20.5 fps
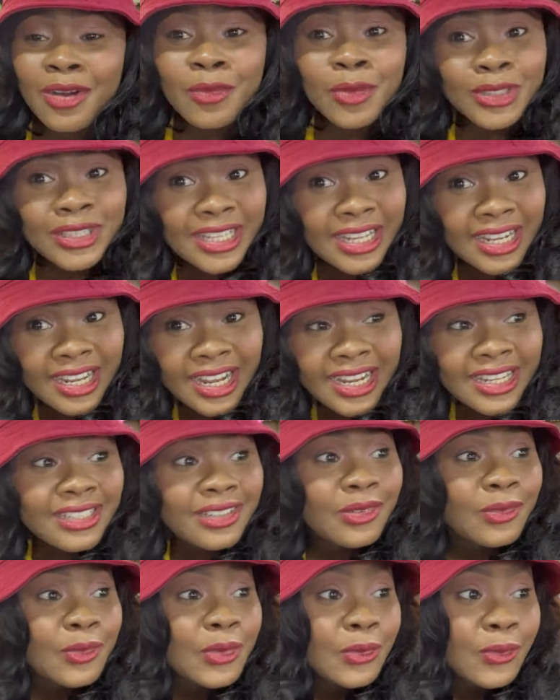wonder
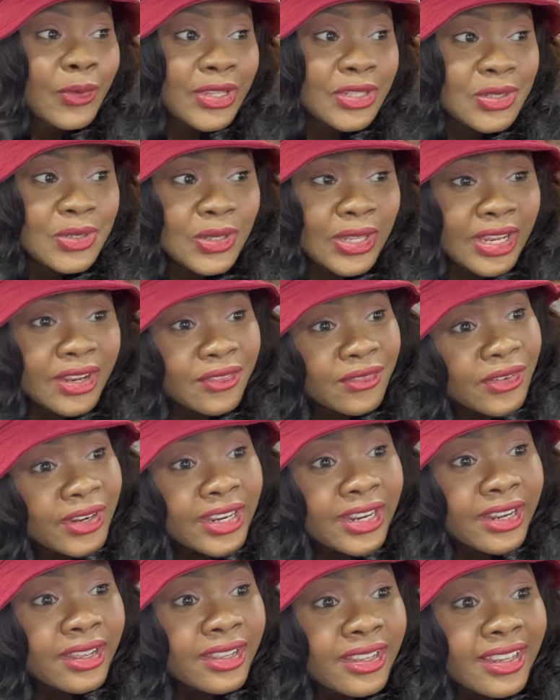garden we went to in,
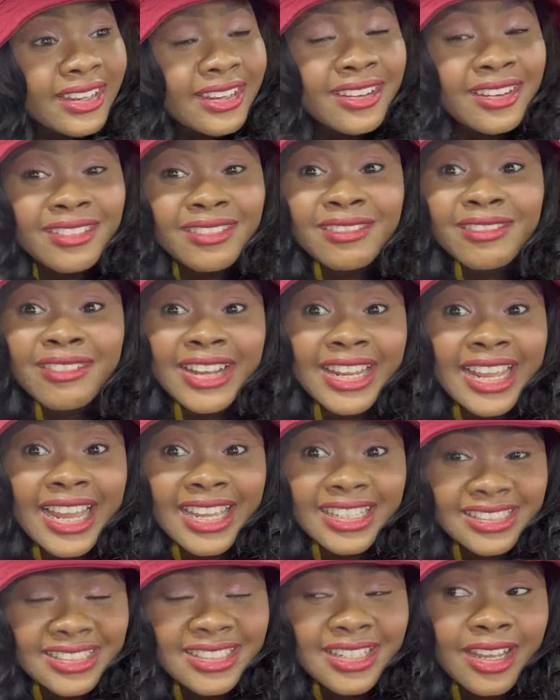in
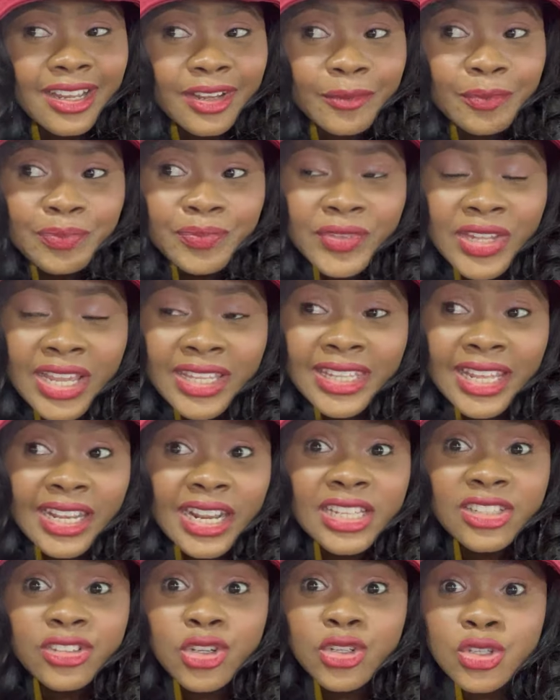Riyadh, yeah.
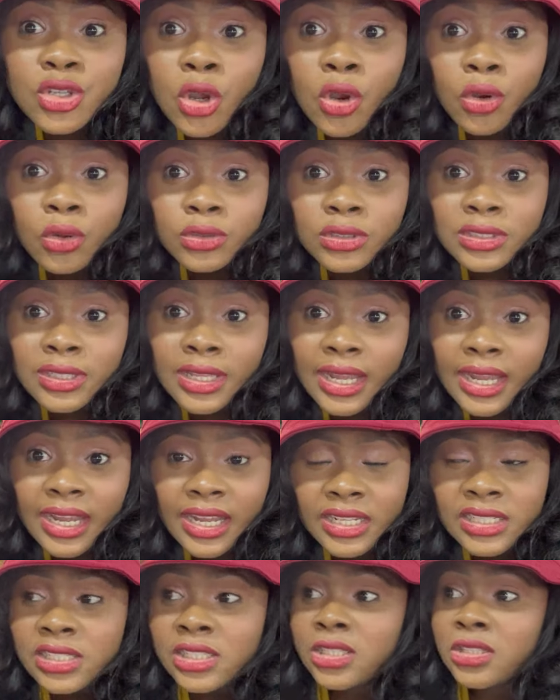Nana just called
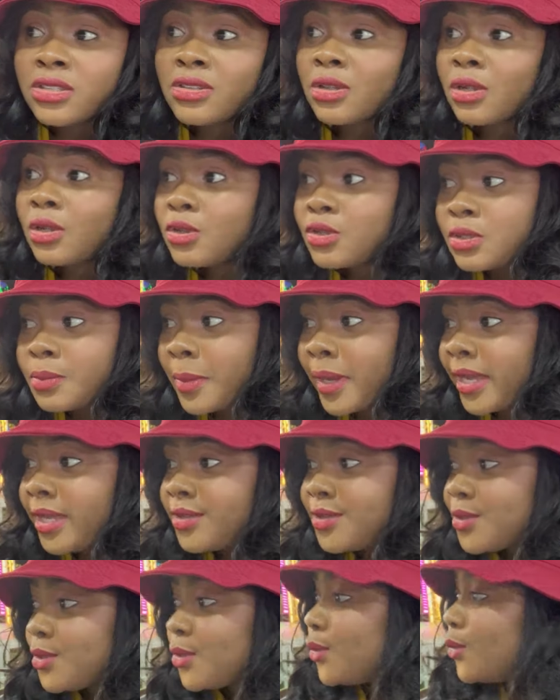that she's close by,
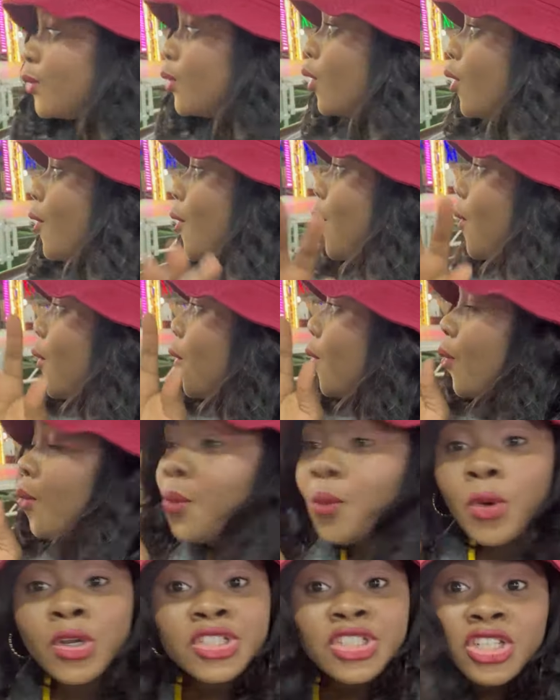so
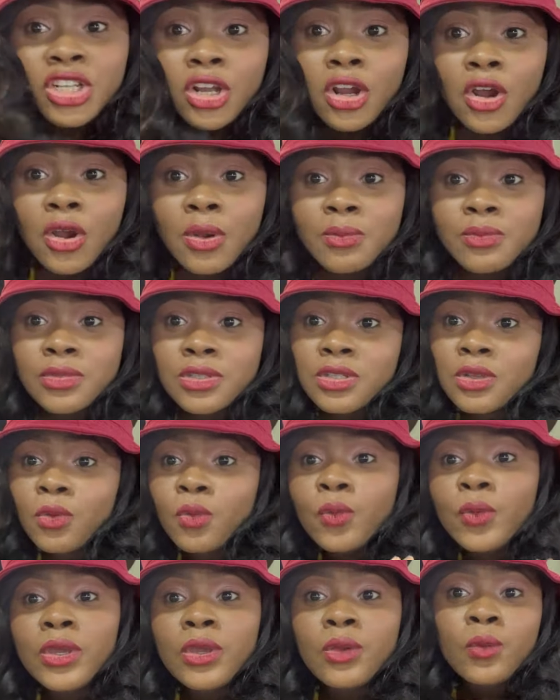once she comes,
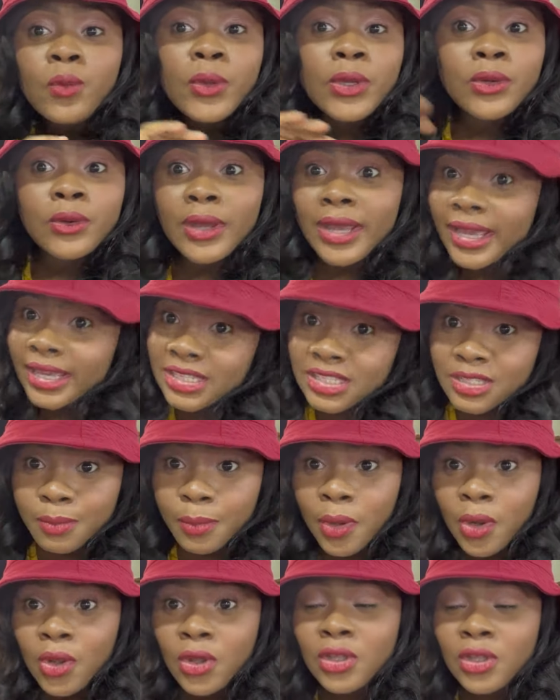we will
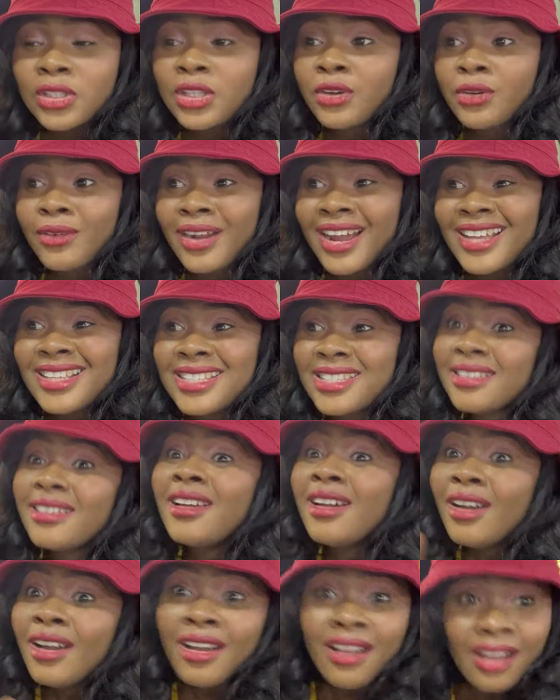explore the rides.
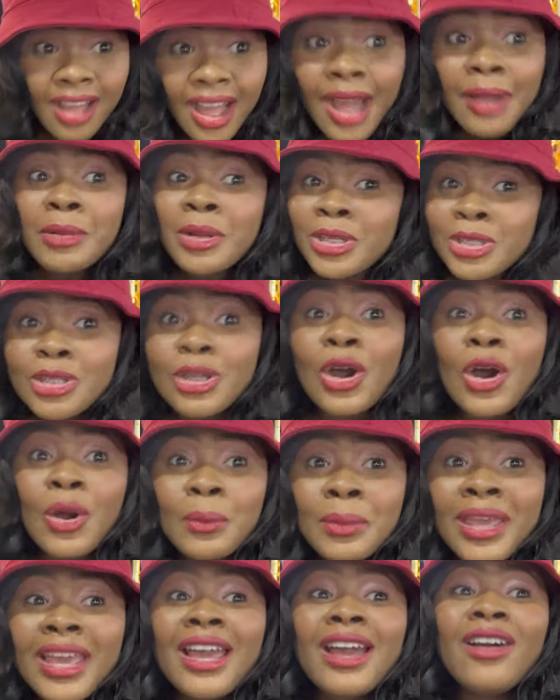I'm going to
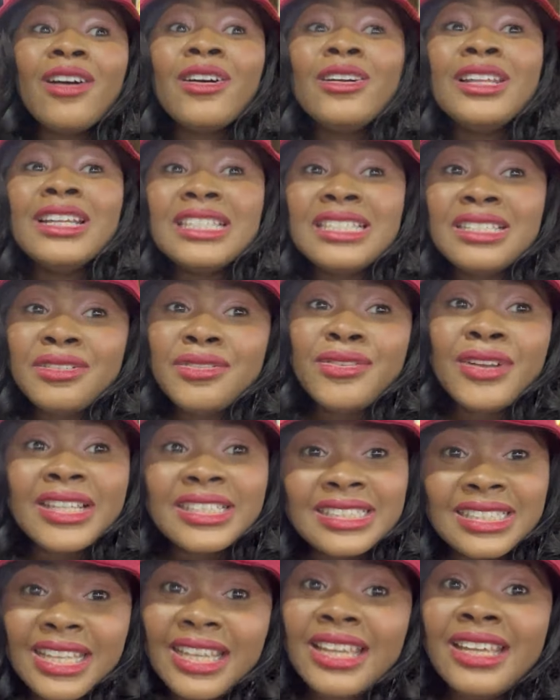come here on a
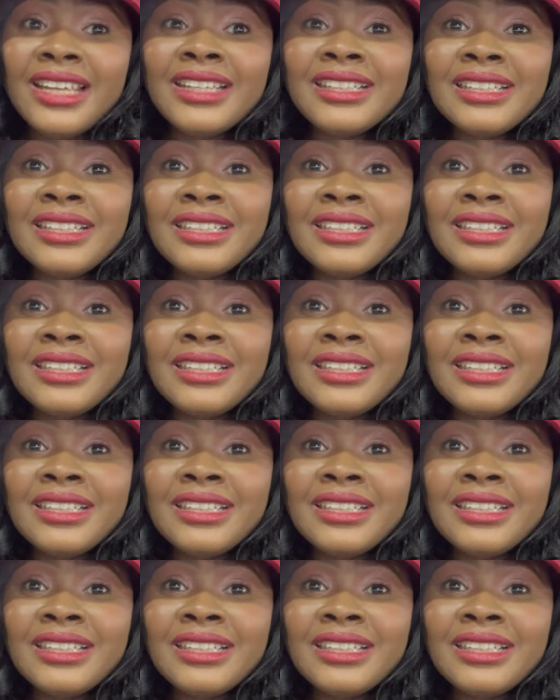different day